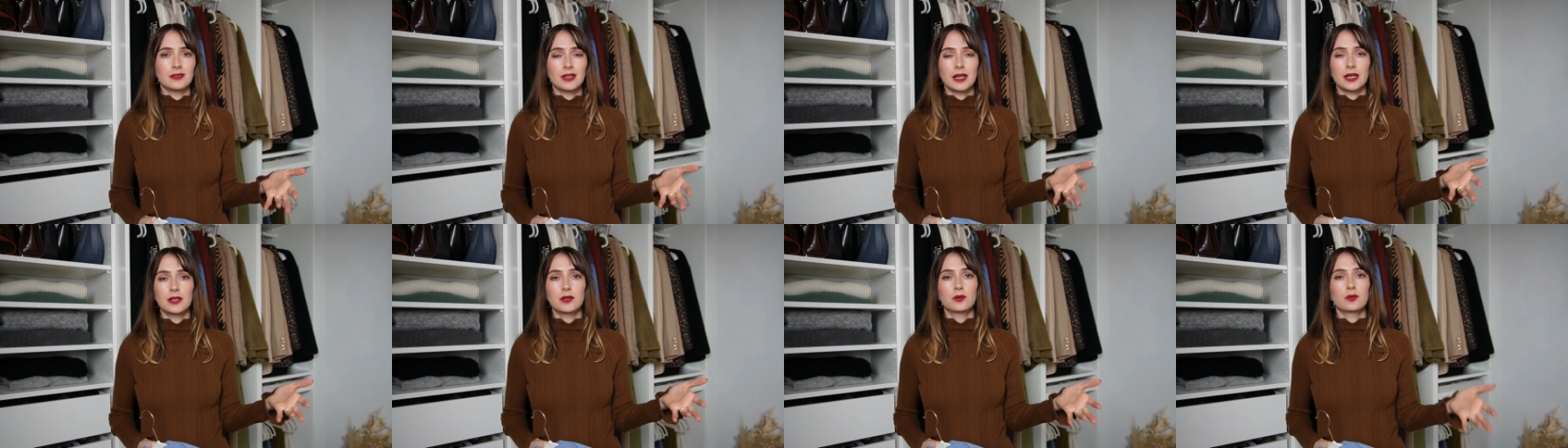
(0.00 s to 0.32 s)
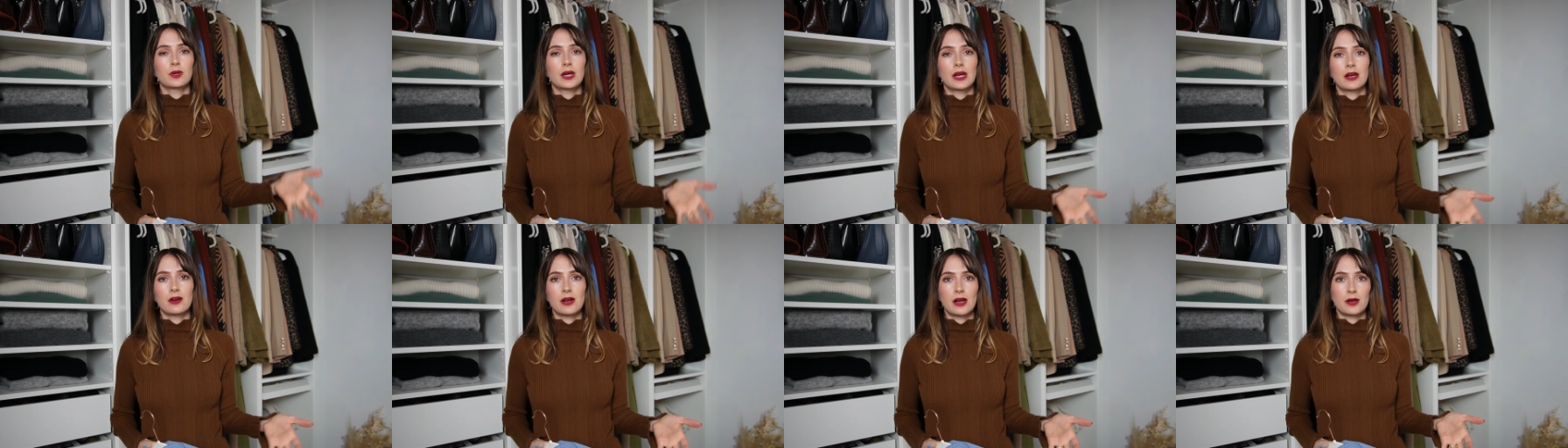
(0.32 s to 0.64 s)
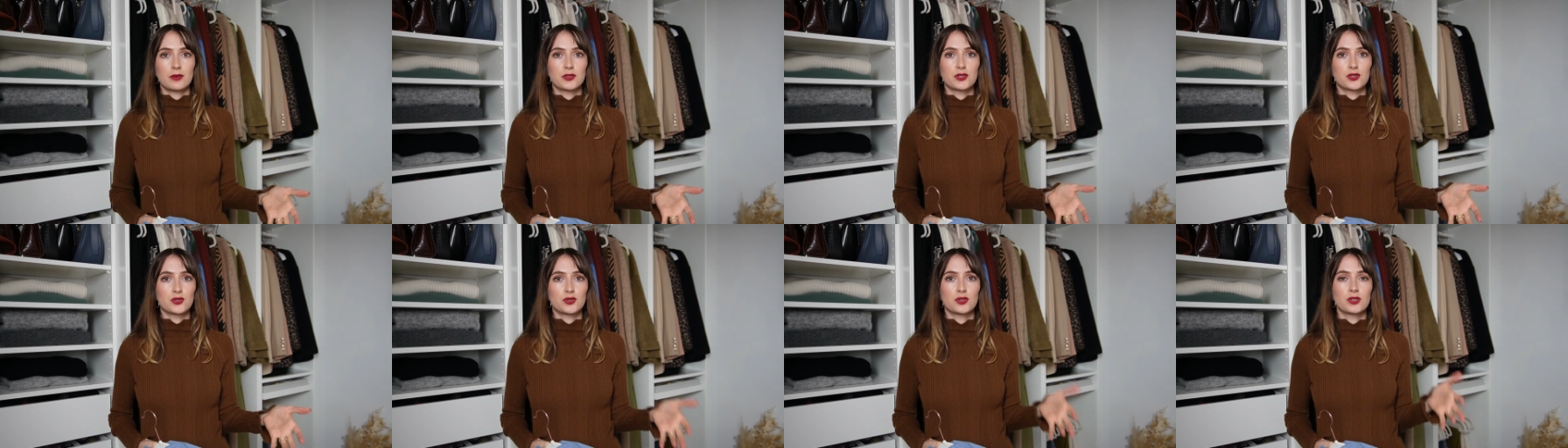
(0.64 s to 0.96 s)
I don't care how
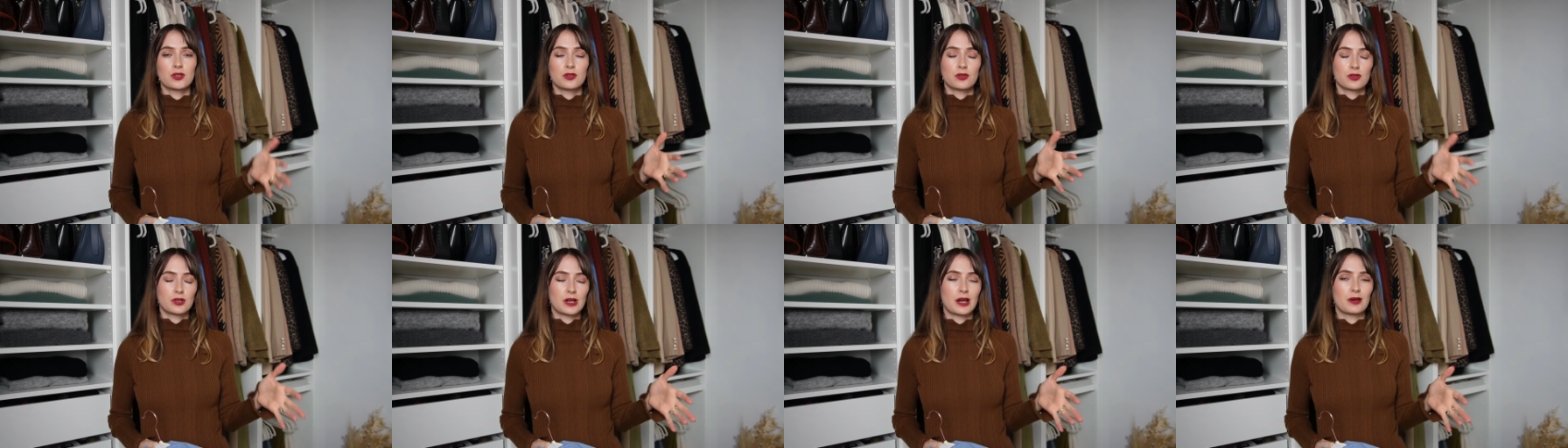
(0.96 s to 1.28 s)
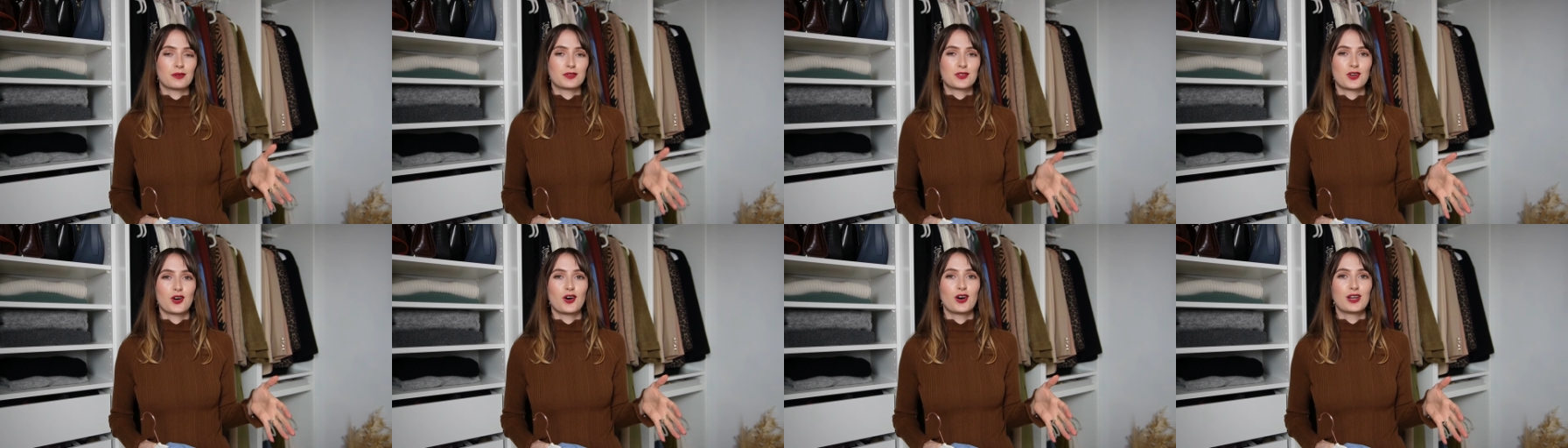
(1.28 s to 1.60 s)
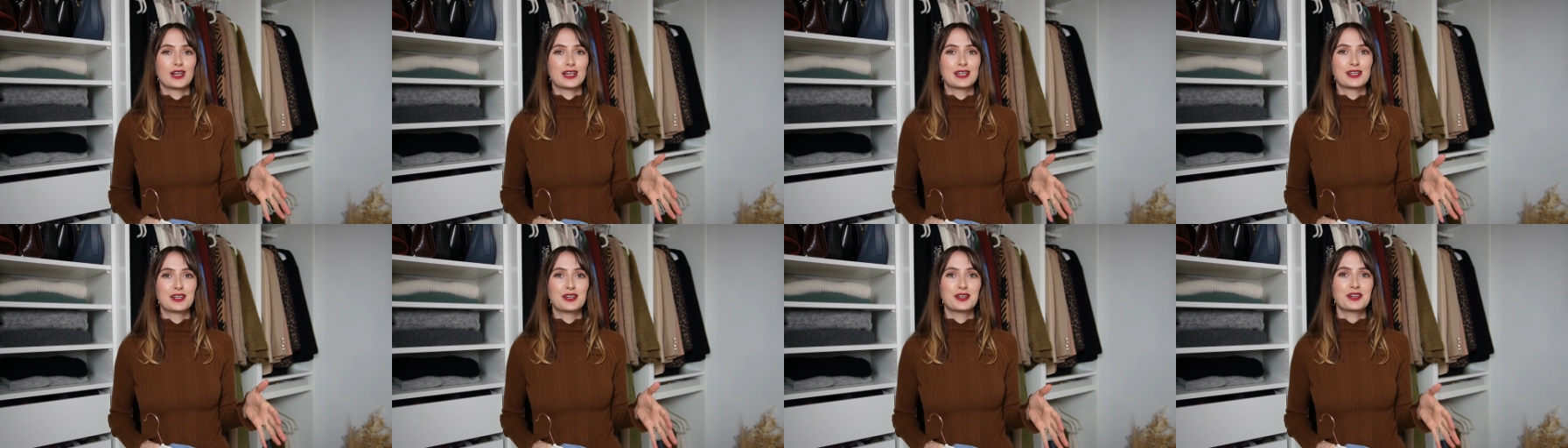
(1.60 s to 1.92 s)
short or how tall
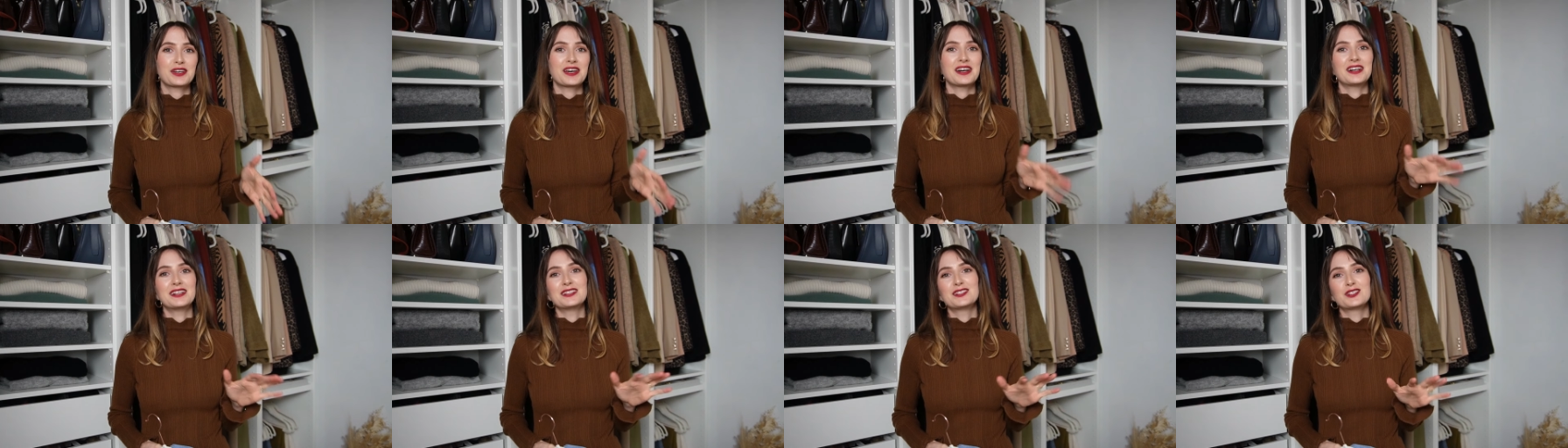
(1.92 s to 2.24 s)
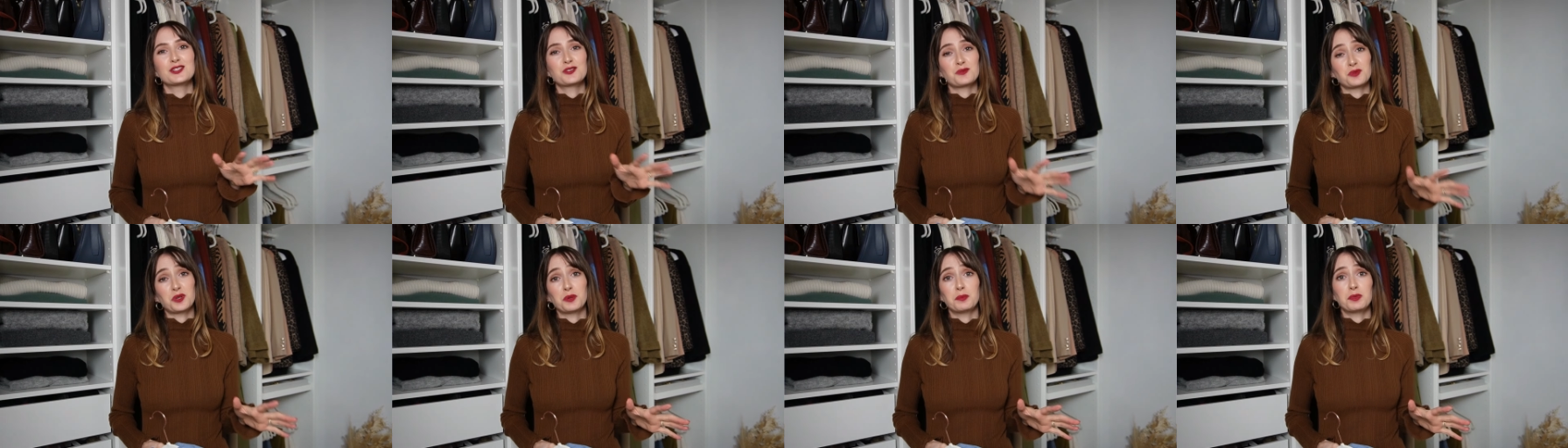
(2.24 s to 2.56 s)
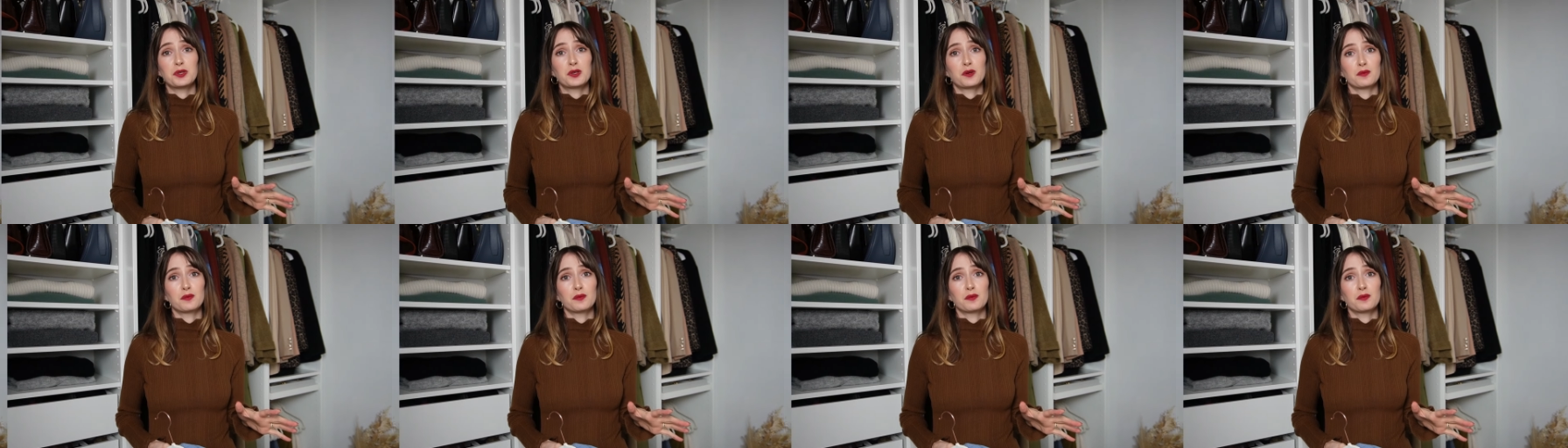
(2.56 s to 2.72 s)
I look, I just want to be